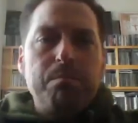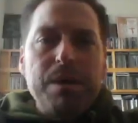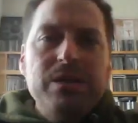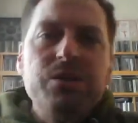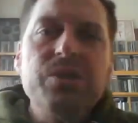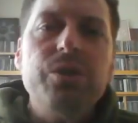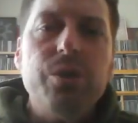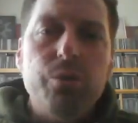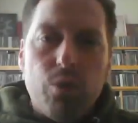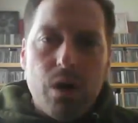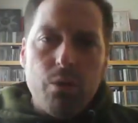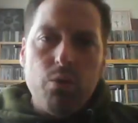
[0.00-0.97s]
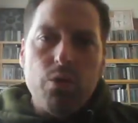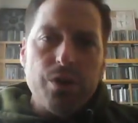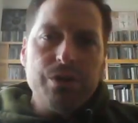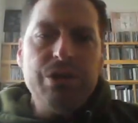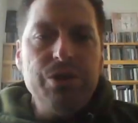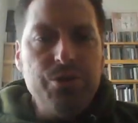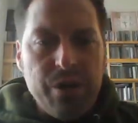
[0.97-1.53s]
basically what we're
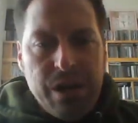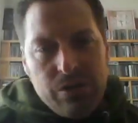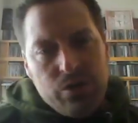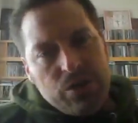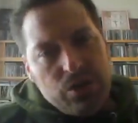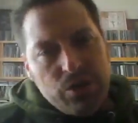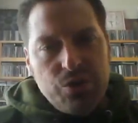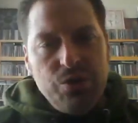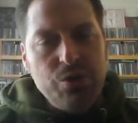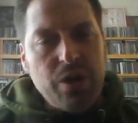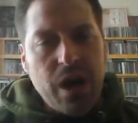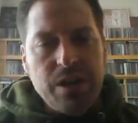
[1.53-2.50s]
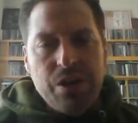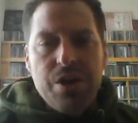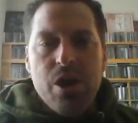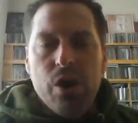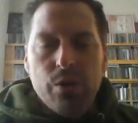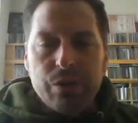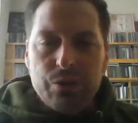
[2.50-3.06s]
doing, just so you kind of
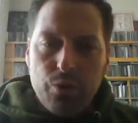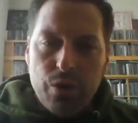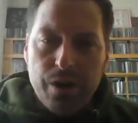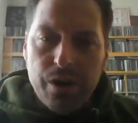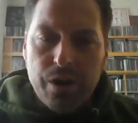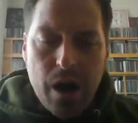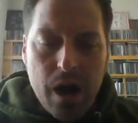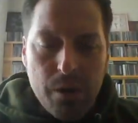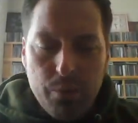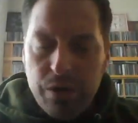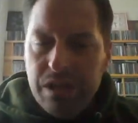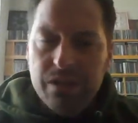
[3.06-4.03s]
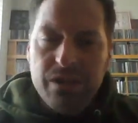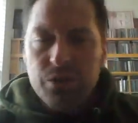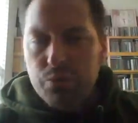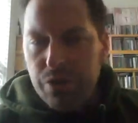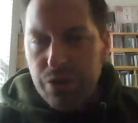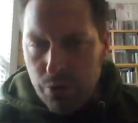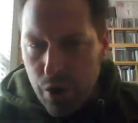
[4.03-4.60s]
know, is we did this
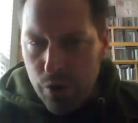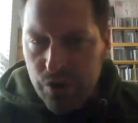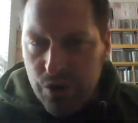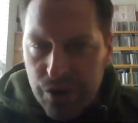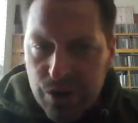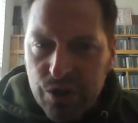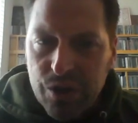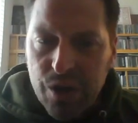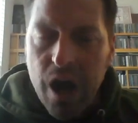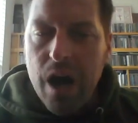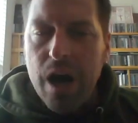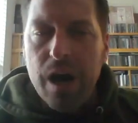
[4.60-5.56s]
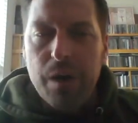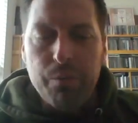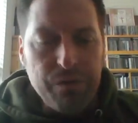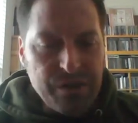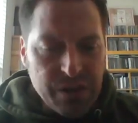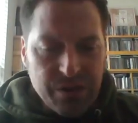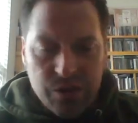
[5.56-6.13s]
with Neurosis.
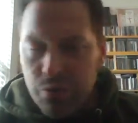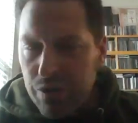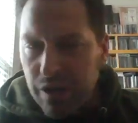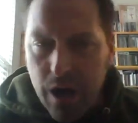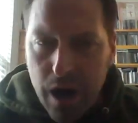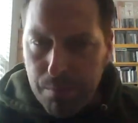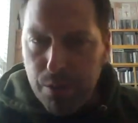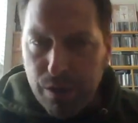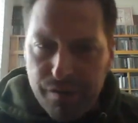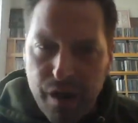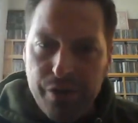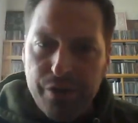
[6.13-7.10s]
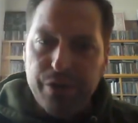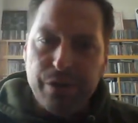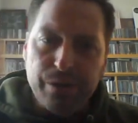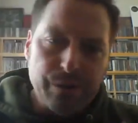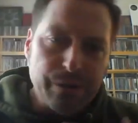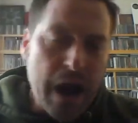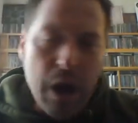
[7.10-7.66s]
We've done this with a couple of
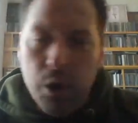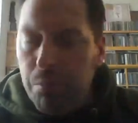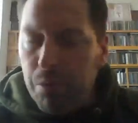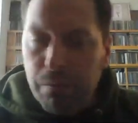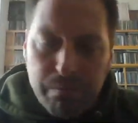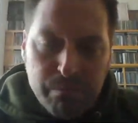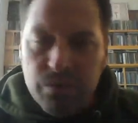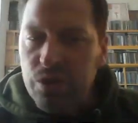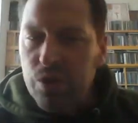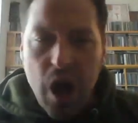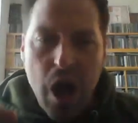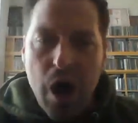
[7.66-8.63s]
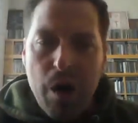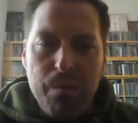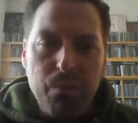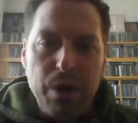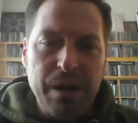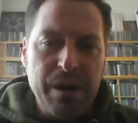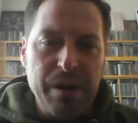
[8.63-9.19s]
other albums
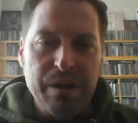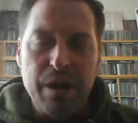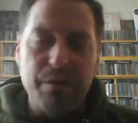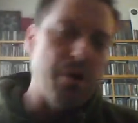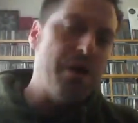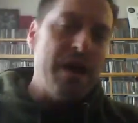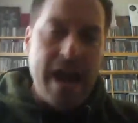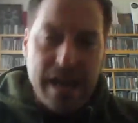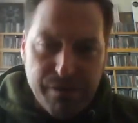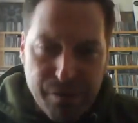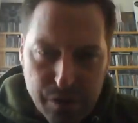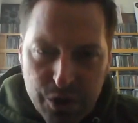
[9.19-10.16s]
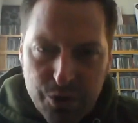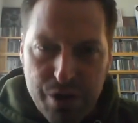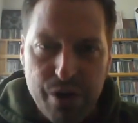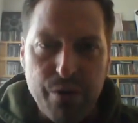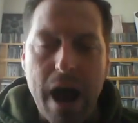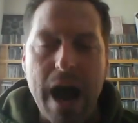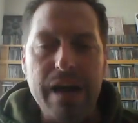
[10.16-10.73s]
when an anniversary
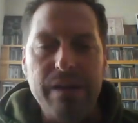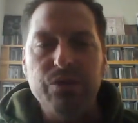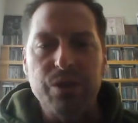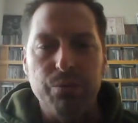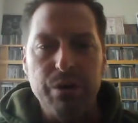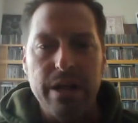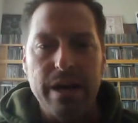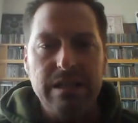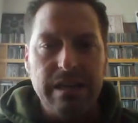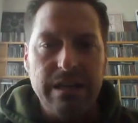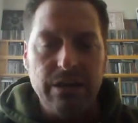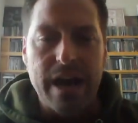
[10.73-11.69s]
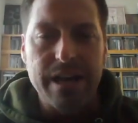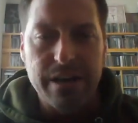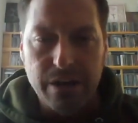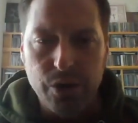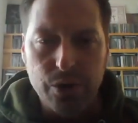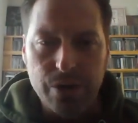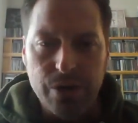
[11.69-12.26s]
arrives, and we like to get a lot
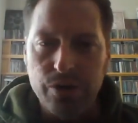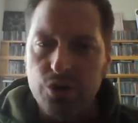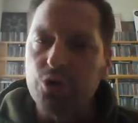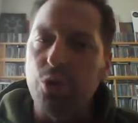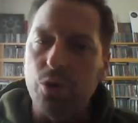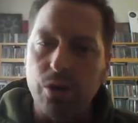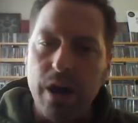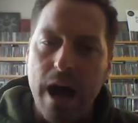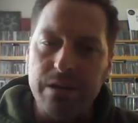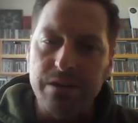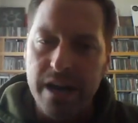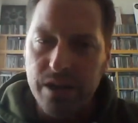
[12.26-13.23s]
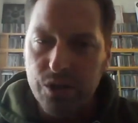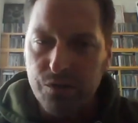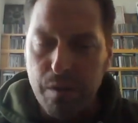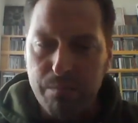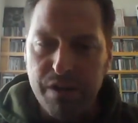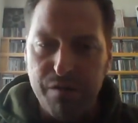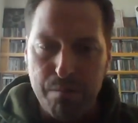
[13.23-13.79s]
of good historical context
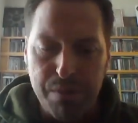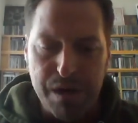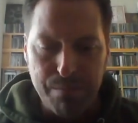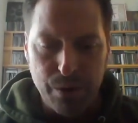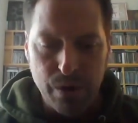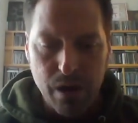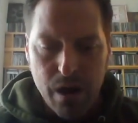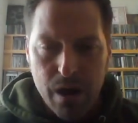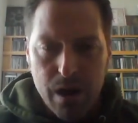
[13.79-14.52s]
from different people.